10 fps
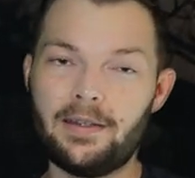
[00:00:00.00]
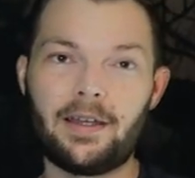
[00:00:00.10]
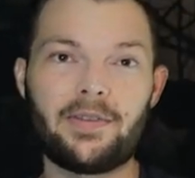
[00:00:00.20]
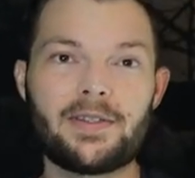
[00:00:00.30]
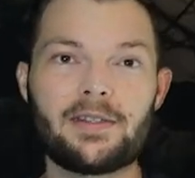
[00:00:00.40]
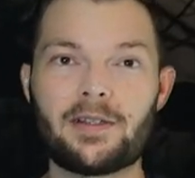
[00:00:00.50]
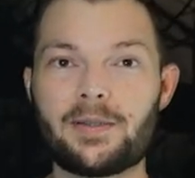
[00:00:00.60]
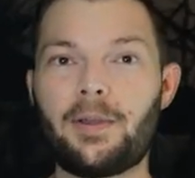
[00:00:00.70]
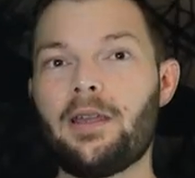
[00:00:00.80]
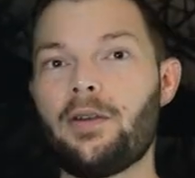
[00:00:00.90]
Now, this has
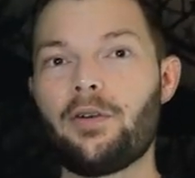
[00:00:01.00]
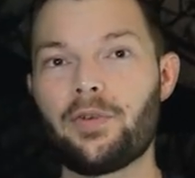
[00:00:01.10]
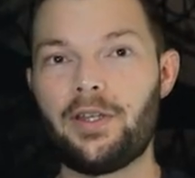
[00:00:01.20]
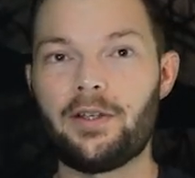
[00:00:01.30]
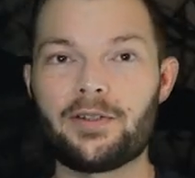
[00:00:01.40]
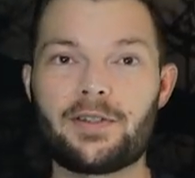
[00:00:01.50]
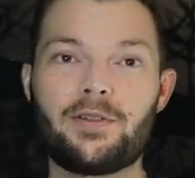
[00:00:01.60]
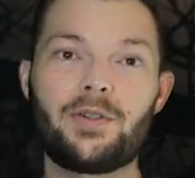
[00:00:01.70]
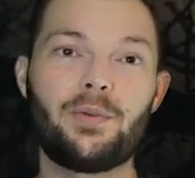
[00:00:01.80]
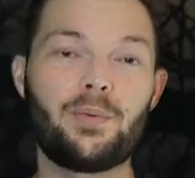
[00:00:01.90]
expanded over the years
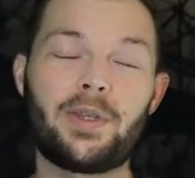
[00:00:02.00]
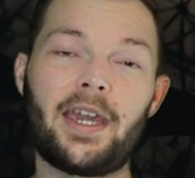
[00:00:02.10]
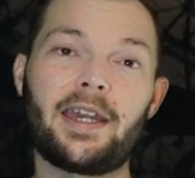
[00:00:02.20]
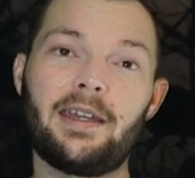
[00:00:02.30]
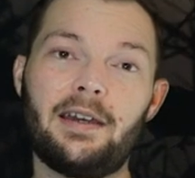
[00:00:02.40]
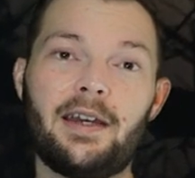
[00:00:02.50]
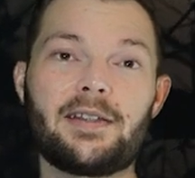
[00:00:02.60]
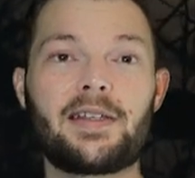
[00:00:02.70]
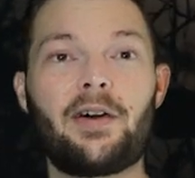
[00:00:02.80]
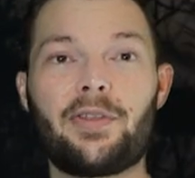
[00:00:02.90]
into Canada,
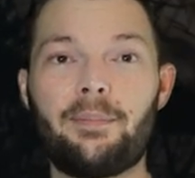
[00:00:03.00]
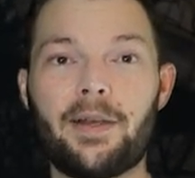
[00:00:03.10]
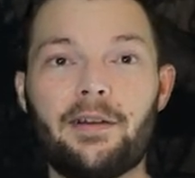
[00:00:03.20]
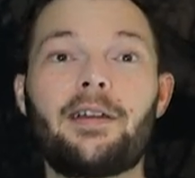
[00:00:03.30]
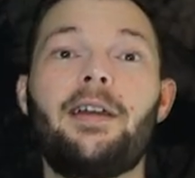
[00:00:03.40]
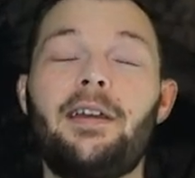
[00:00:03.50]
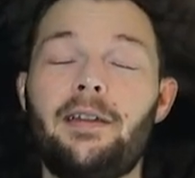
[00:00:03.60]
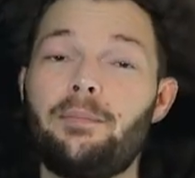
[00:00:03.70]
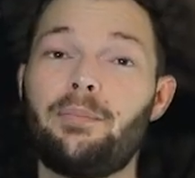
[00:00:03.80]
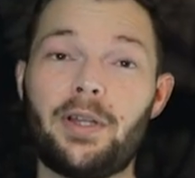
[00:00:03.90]
South America,
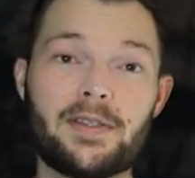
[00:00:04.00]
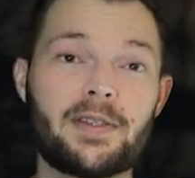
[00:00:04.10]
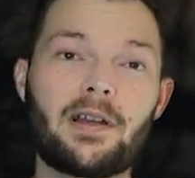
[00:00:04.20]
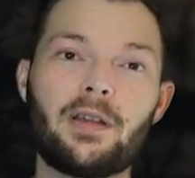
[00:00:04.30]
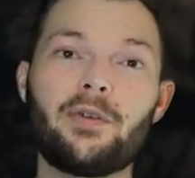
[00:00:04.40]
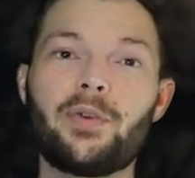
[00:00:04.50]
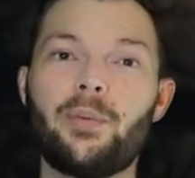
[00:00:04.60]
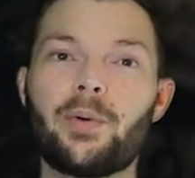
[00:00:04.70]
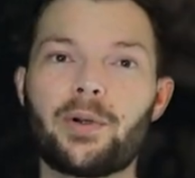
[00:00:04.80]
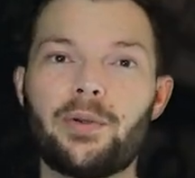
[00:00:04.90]
and places all over the
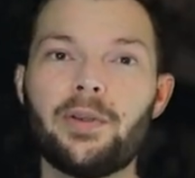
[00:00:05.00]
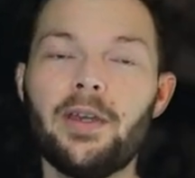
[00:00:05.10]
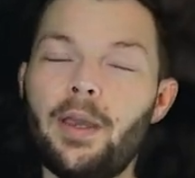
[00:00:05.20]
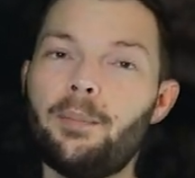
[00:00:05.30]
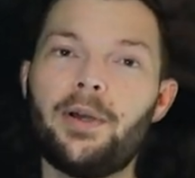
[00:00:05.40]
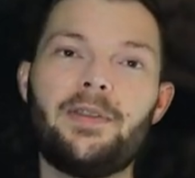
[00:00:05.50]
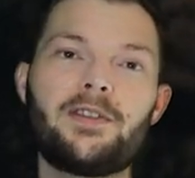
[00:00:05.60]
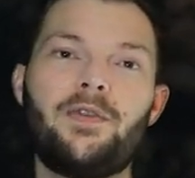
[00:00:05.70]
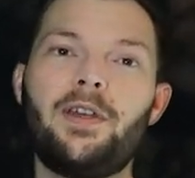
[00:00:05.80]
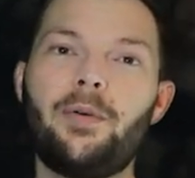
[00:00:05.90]
world. But in
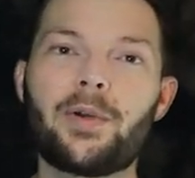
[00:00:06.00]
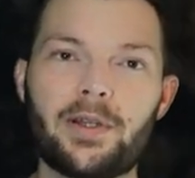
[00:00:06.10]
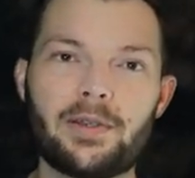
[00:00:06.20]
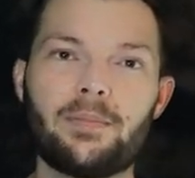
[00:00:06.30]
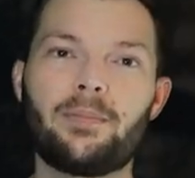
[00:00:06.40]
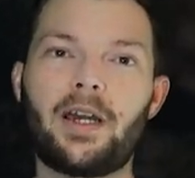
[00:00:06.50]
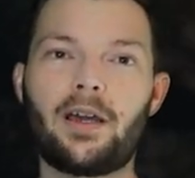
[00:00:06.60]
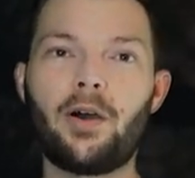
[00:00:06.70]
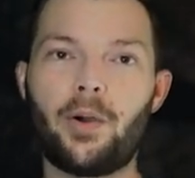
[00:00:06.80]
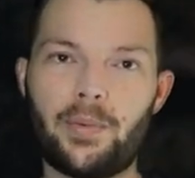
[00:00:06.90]
this video, we're going to kind
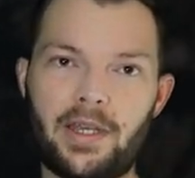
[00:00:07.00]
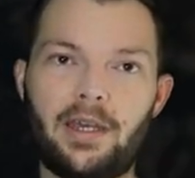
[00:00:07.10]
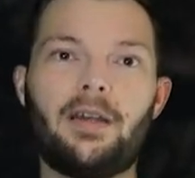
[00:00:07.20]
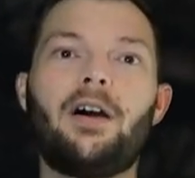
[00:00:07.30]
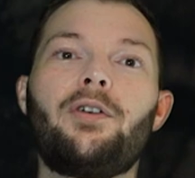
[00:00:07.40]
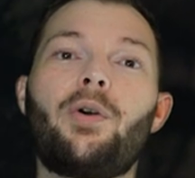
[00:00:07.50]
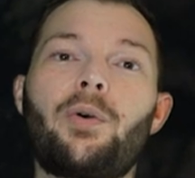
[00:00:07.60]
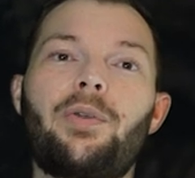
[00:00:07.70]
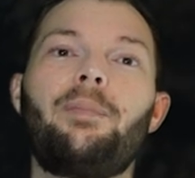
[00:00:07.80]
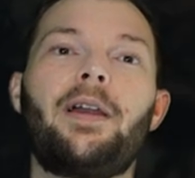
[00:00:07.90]
of hone in on
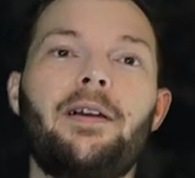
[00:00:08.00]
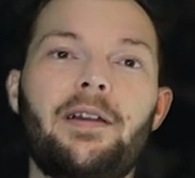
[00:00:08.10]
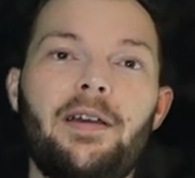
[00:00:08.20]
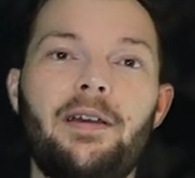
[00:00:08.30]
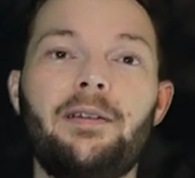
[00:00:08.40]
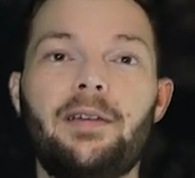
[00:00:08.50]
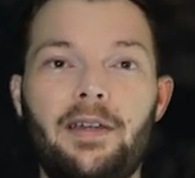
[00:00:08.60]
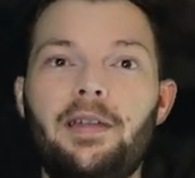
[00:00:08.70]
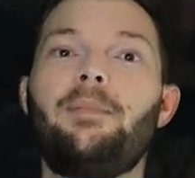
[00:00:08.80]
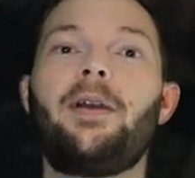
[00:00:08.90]
North America
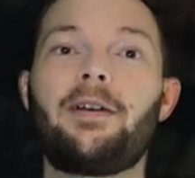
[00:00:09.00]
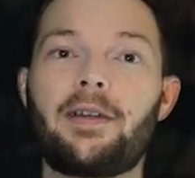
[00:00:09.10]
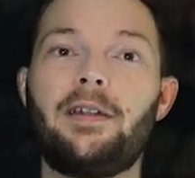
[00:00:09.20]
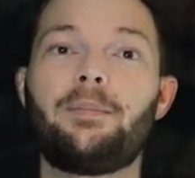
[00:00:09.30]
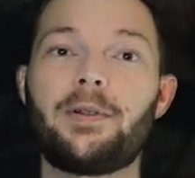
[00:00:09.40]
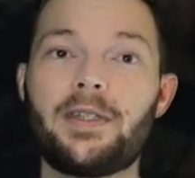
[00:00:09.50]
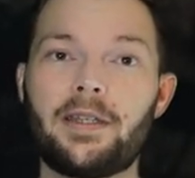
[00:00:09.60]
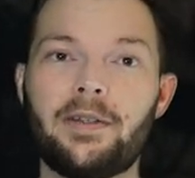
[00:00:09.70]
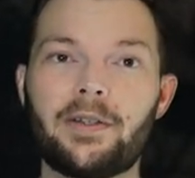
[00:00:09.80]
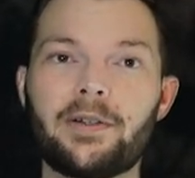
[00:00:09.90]
and America in
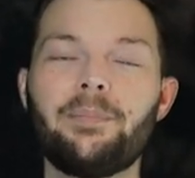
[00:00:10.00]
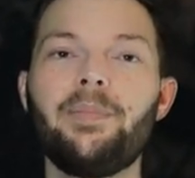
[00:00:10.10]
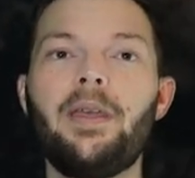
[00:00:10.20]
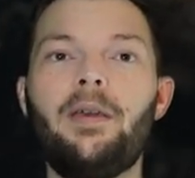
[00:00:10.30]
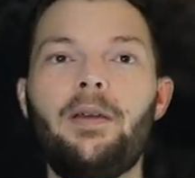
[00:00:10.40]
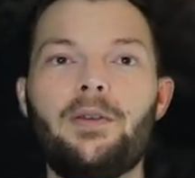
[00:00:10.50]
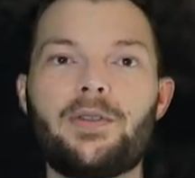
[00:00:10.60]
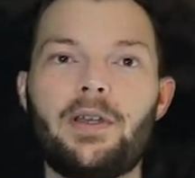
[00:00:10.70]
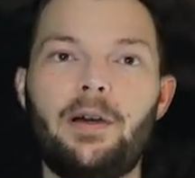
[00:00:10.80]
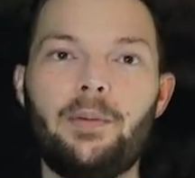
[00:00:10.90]
particular.
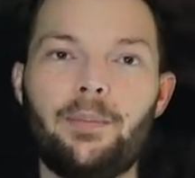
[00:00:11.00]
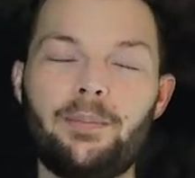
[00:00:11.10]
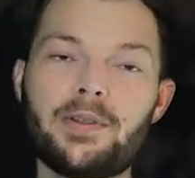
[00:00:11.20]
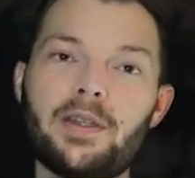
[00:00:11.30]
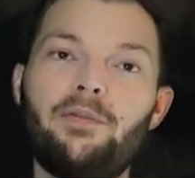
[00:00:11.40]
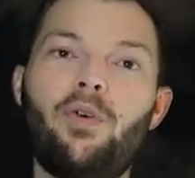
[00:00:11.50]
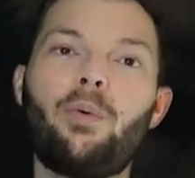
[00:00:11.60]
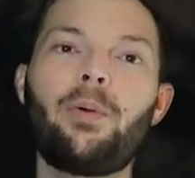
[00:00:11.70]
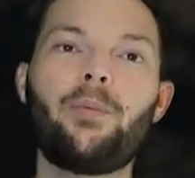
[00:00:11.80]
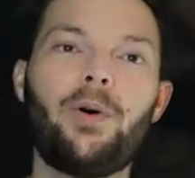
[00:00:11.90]
So, Missing
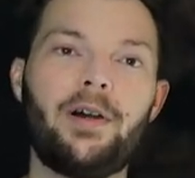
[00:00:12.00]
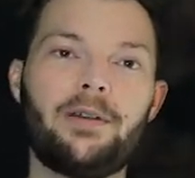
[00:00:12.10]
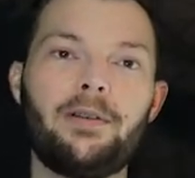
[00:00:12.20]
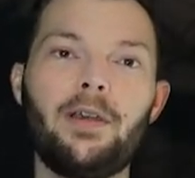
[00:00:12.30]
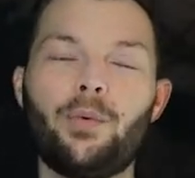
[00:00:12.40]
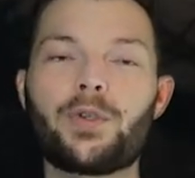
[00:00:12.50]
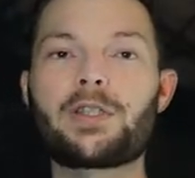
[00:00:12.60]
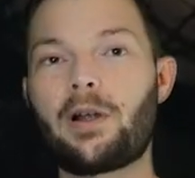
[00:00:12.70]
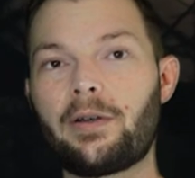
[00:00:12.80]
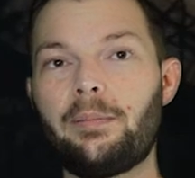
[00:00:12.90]
411 was
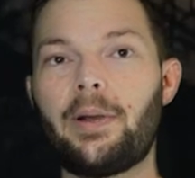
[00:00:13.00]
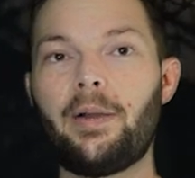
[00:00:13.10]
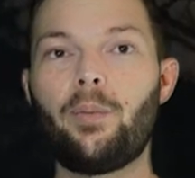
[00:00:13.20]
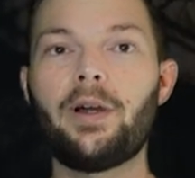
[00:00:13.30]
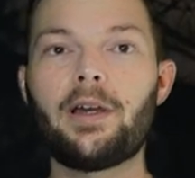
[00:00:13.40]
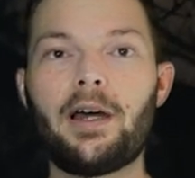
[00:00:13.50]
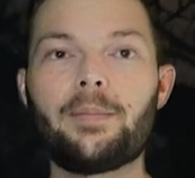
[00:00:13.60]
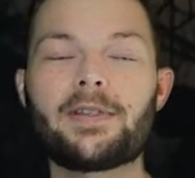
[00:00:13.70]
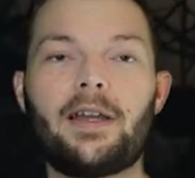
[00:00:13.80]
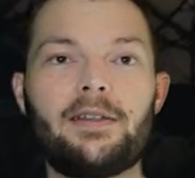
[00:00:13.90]
started by one
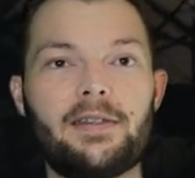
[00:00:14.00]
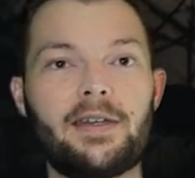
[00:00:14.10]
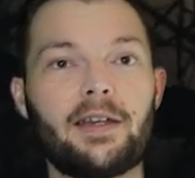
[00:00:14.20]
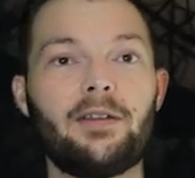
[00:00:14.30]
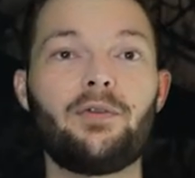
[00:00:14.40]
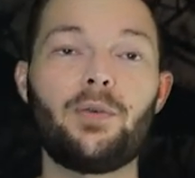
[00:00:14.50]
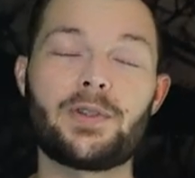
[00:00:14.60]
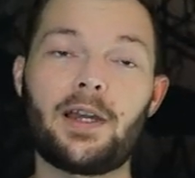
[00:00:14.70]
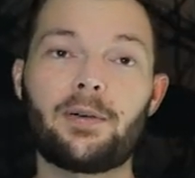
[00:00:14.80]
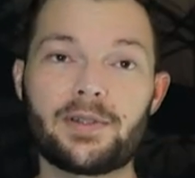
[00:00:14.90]
homicide detective who
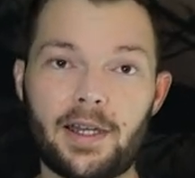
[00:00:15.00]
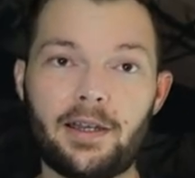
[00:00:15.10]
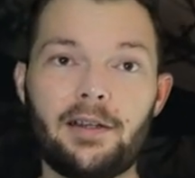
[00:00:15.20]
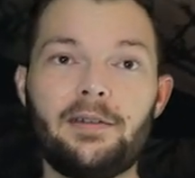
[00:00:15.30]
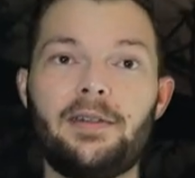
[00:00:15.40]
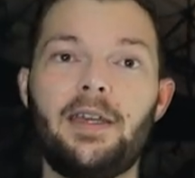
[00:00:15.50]
is now retired,